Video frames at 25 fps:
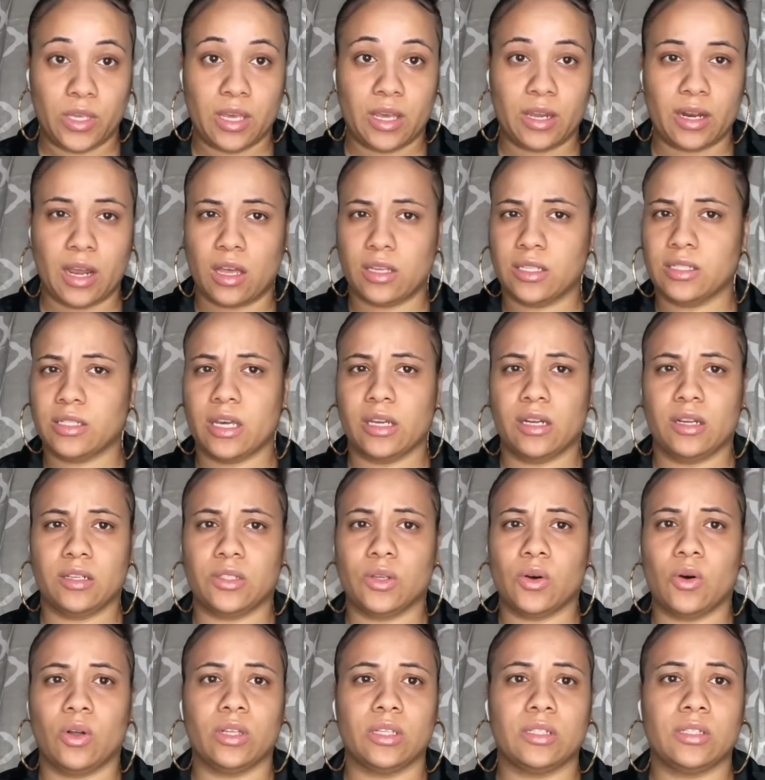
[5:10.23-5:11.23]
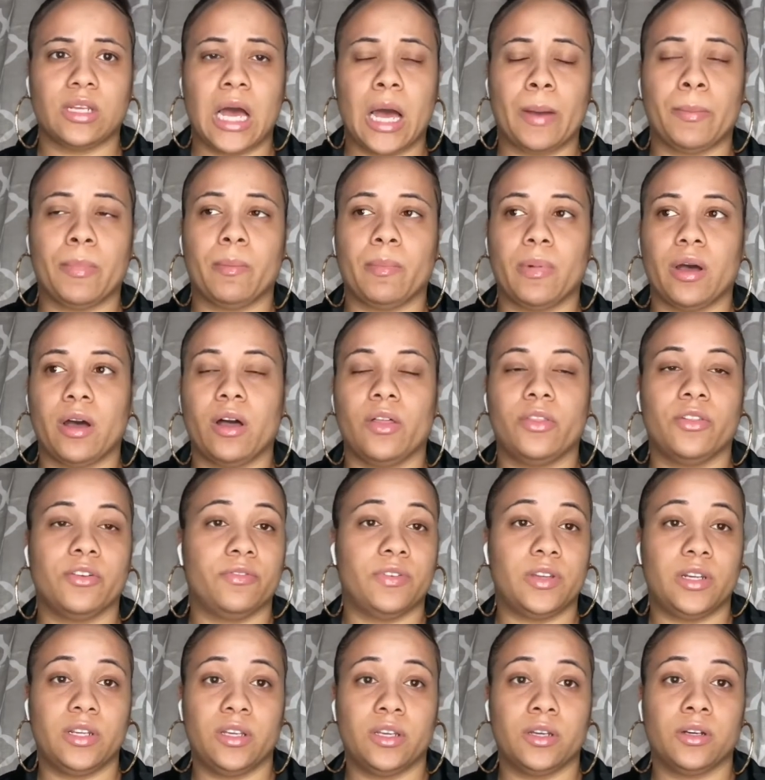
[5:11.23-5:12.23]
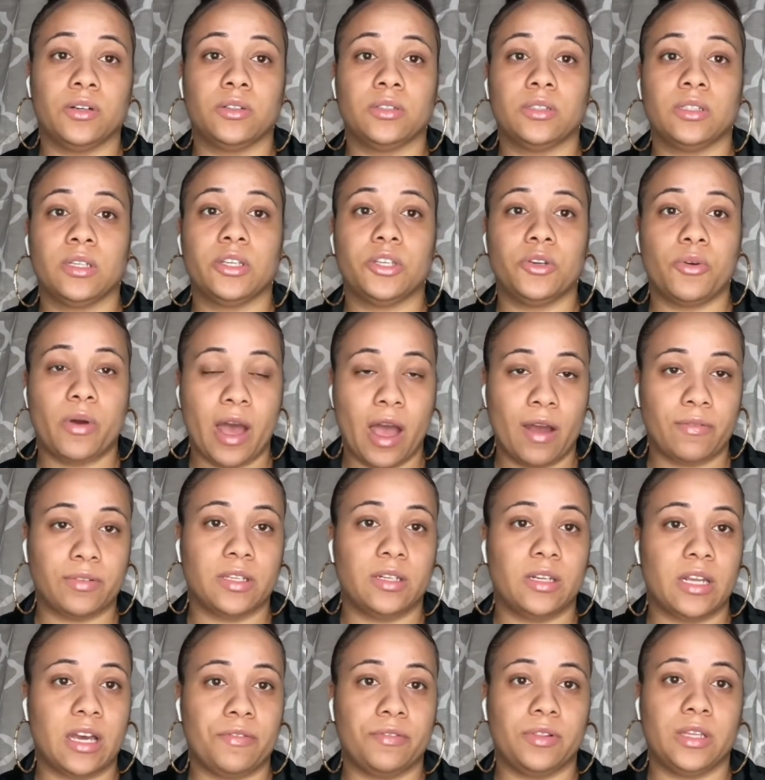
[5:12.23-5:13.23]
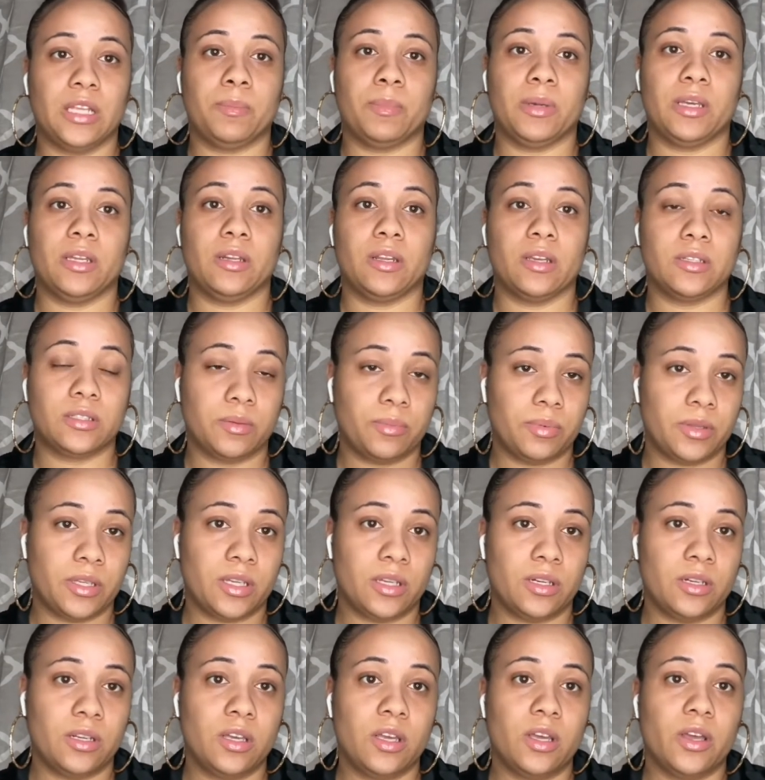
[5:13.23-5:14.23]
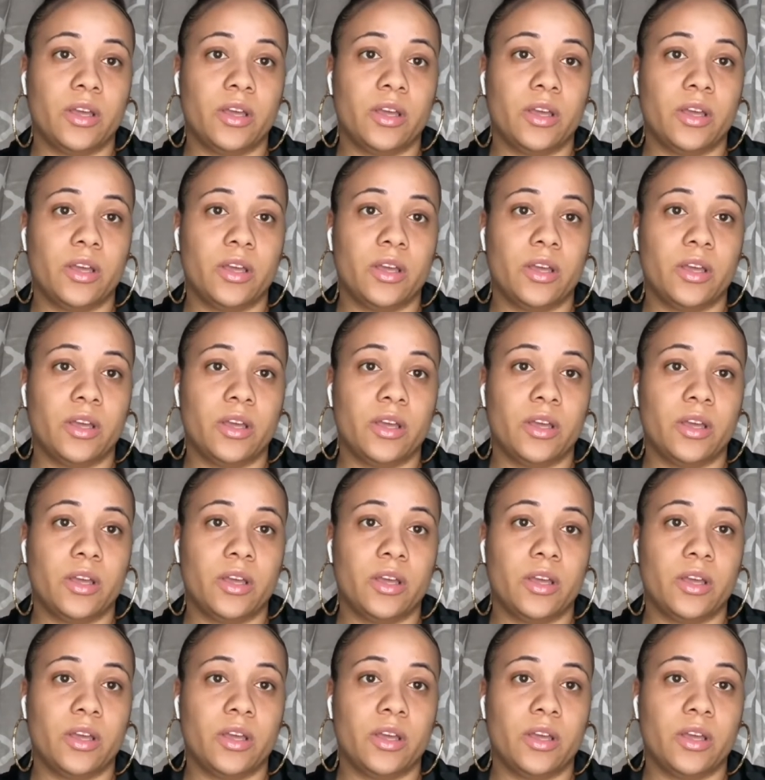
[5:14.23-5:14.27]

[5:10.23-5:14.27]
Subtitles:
And I say this all the time in my other videos. You have to definitely be disciplined.